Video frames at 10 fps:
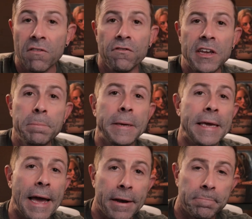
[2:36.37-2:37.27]

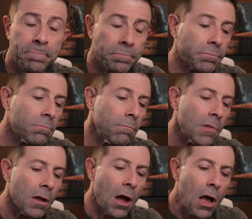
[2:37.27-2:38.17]
VPN.
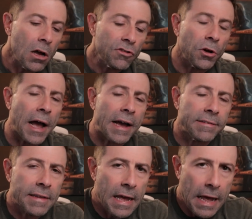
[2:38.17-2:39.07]
So,
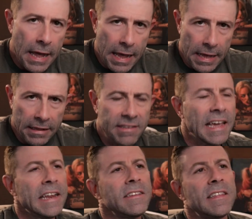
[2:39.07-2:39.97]
guys, let's
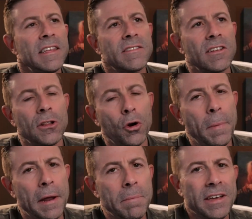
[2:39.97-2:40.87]
get into this a little
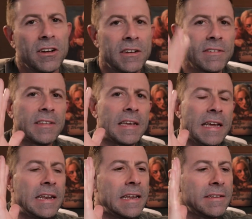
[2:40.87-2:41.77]
bit because
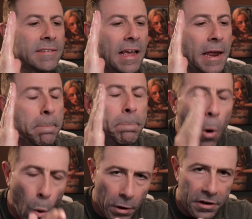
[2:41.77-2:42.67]
it is
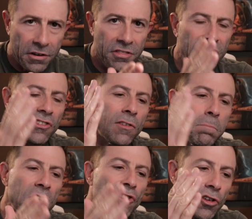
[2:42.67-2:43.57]
important. This is
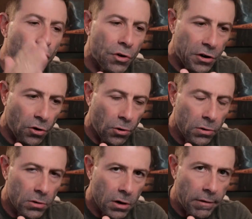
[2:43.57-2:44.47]
mission critical.
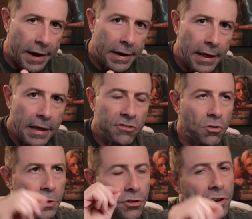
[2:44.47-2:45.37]
All right. So
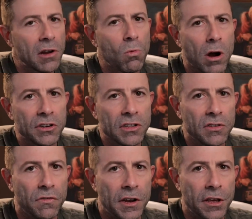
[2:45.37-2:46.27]
when you're done watching this
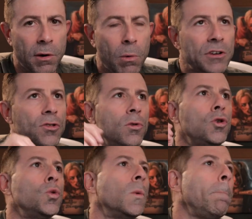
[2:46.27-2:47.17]
video, I want you
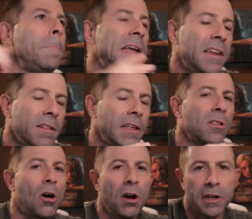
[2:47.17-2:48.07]
to immediately
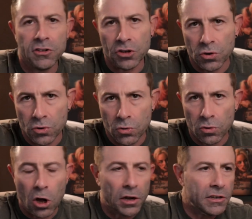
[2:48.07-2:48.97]
log into Google,
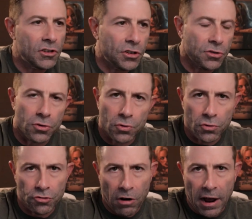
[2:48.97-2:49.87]
log into your Google
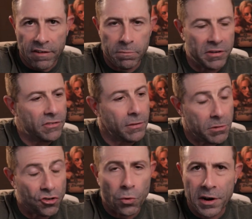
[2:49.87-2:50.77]
Drive, because the
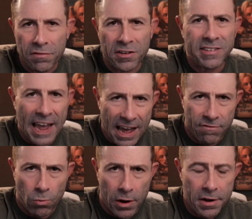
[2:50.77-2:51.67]
majority of us
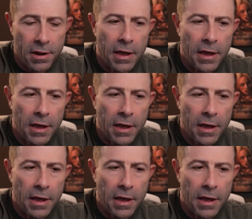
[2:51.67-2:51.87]
have one.